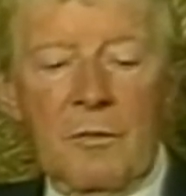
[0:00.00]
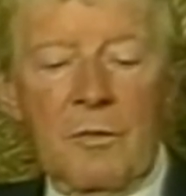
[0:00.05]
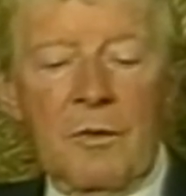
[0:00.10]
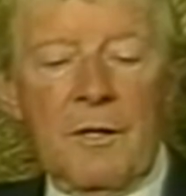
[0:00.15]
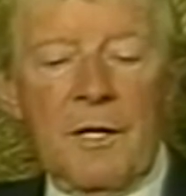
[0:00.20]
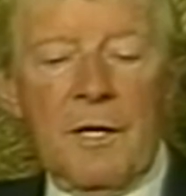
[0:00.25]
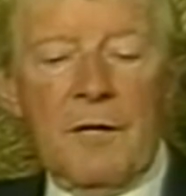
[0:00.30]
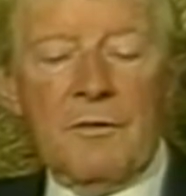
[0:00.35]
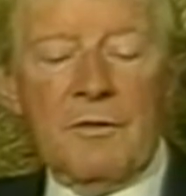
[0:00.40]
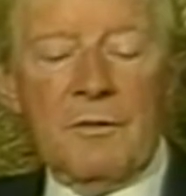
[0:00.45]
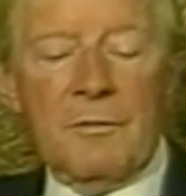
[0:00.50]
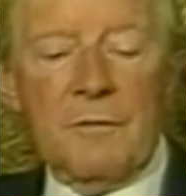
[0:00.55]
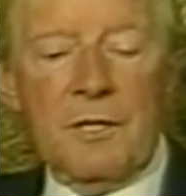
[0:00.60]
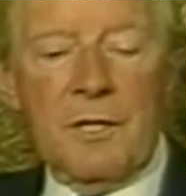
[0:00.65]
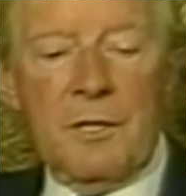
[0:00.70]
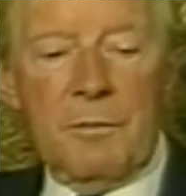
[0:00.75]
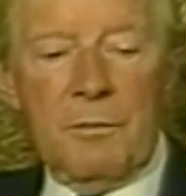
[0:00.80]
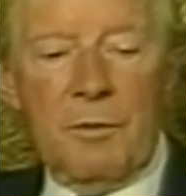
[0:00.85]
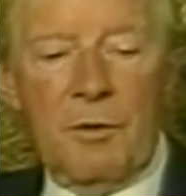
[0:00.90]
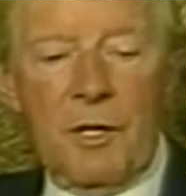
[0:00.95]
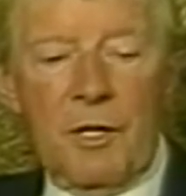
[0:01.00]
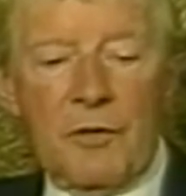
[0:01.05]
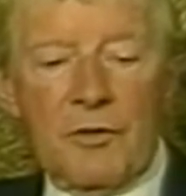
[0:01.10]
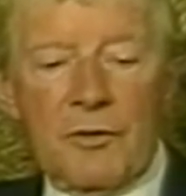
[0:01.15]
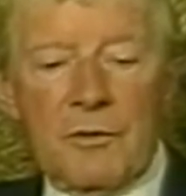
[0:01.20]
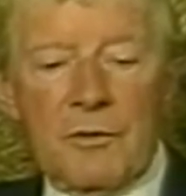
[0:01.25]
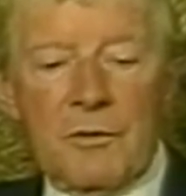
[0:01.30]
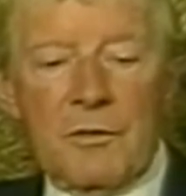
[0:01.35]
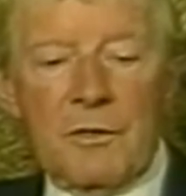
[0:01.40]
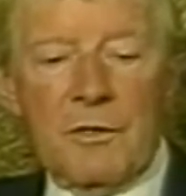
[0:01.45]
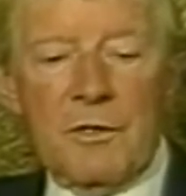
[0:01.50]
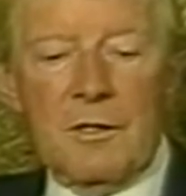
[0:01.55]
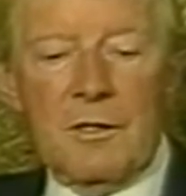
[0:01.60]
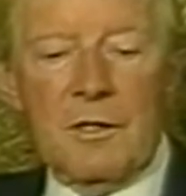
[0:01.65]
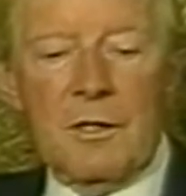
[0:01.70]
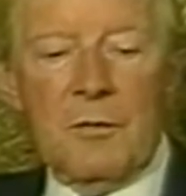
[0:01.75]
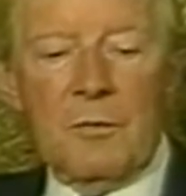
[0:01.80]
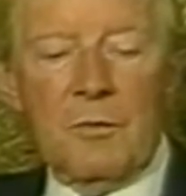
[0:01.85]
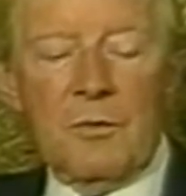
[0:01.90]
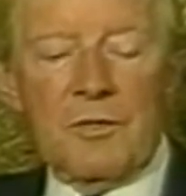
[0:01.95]
without manipulation,
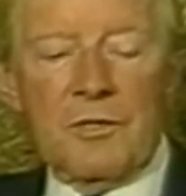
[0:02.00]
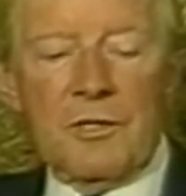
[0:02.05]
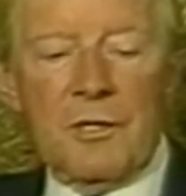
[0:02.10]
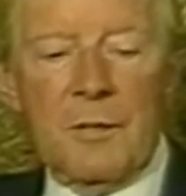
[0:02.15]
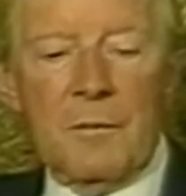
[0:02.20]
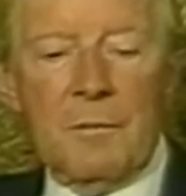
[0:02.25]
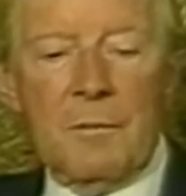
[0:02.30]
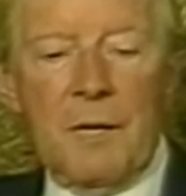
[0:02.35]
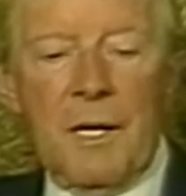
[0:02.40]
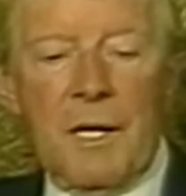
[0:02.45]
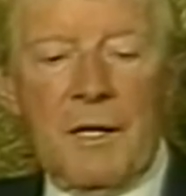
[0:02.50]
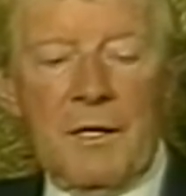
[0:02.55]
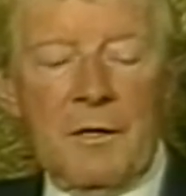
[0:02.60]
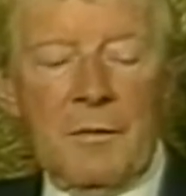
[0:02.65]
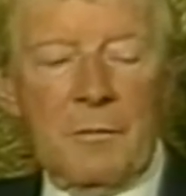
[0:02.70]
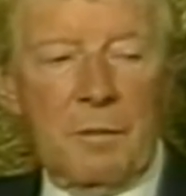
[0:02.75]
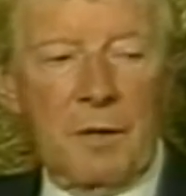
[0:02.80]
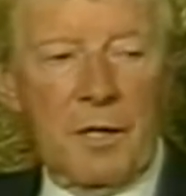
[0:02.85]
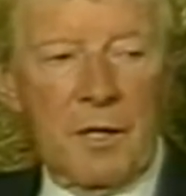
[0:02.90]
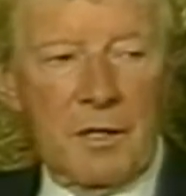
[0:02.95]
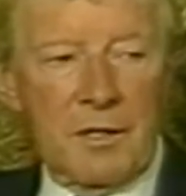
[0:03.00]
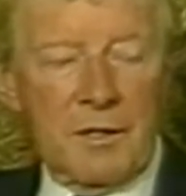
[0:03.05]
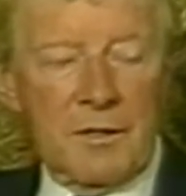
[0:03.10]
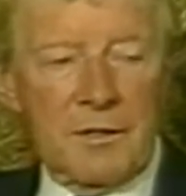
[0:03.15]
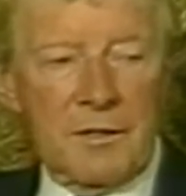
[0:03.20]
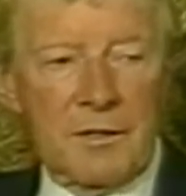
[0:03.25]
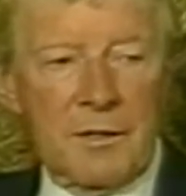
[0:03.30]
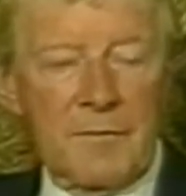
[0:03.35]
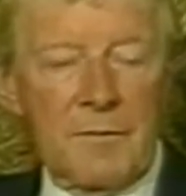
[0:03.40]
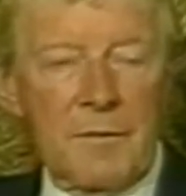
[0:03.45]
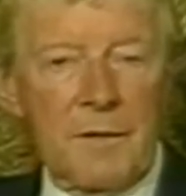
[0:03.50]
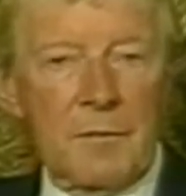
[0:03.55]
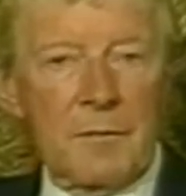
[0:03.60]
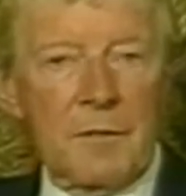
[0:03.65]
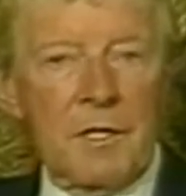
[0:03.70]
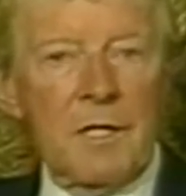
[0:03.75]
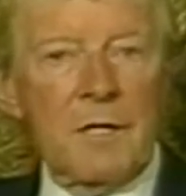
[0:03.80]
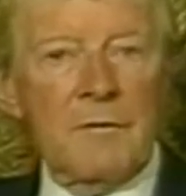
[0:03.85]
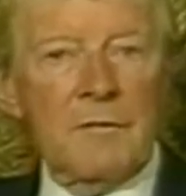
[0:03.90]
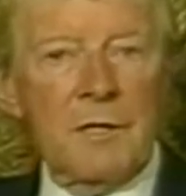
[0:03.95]
it will slip back in place.
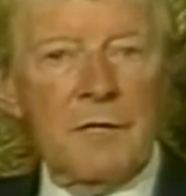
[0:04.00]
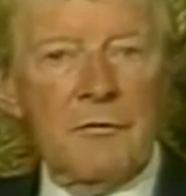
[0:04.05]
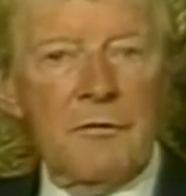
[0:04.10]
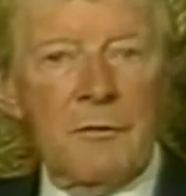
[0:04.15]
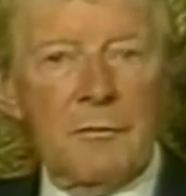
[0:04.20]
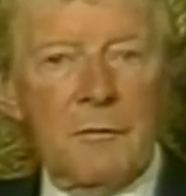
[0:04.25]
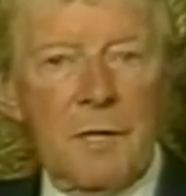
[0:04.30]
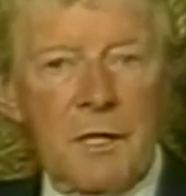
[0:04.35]
But even if a